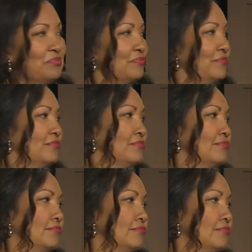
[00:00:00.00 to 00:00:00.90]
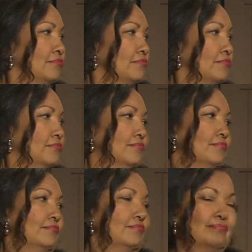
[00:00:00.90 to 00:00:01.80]

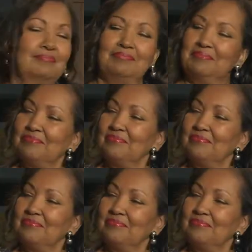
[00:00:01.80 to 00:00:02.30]
(not speaking)